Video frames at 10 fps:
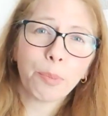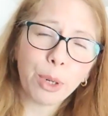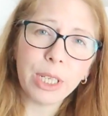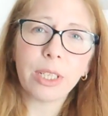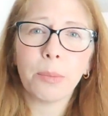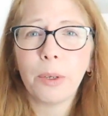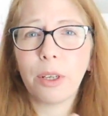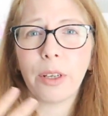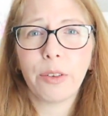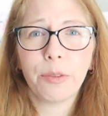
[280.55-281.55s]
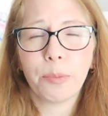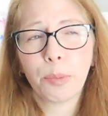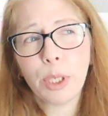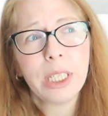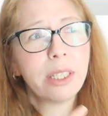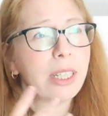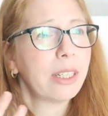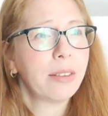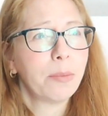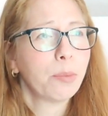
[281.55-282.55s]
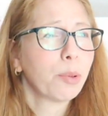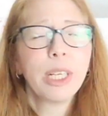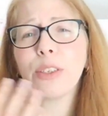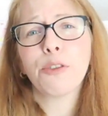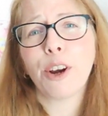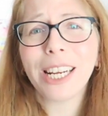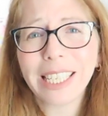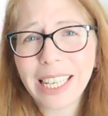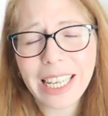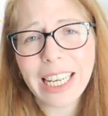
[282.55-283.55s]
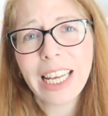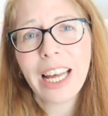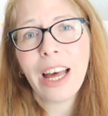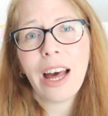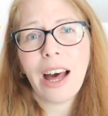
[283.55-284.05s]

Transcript: printable, printed, print-friendly